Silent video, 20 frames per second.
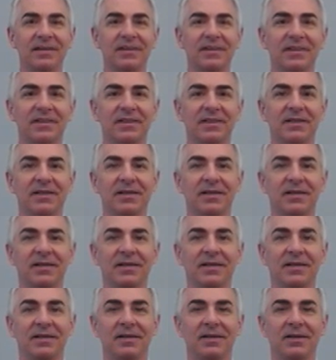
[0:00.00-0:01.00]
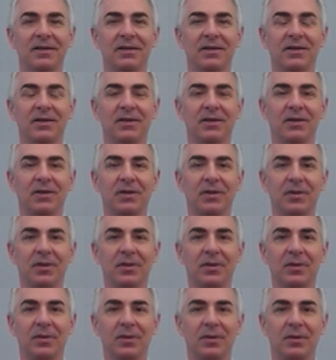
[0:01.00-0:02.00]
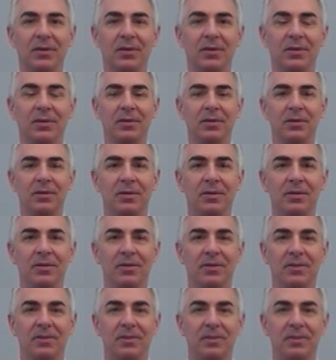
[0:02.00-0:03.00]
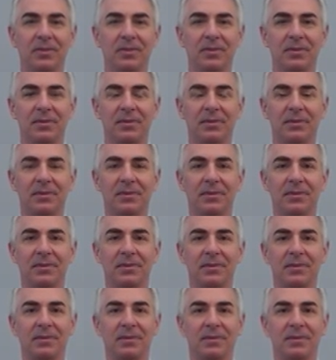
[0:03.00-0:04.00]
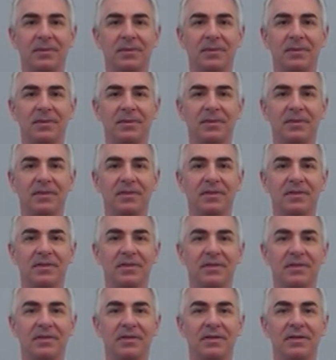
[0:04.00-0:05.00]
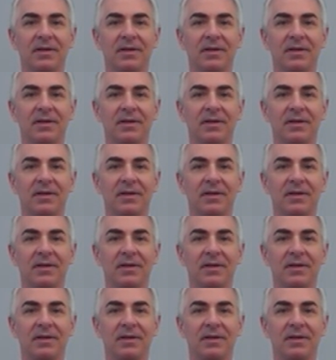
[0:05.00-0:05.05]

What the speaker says: [no speech]